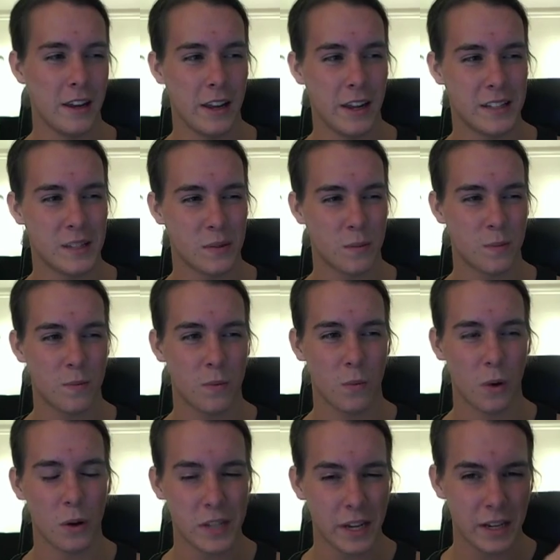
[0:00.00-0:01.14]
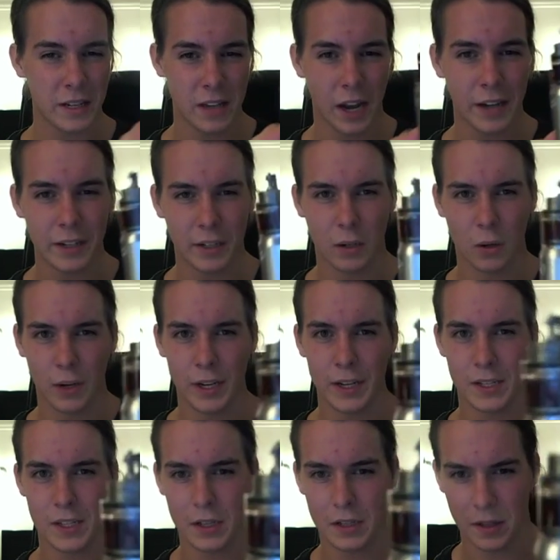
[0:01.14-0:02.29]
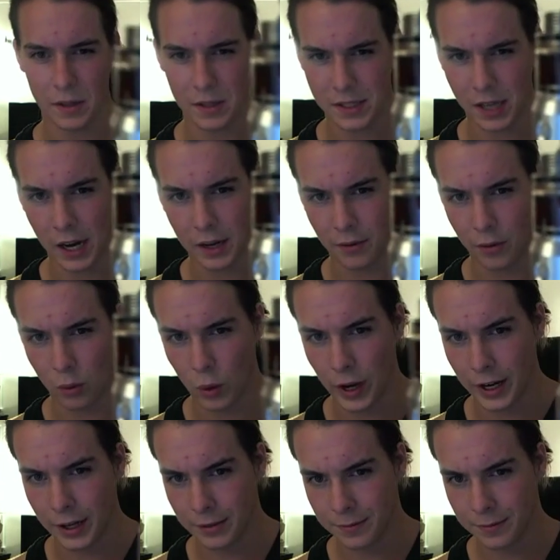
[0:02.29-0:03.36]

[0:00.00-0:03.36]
it's rotated 90 degrees to the side of the wick.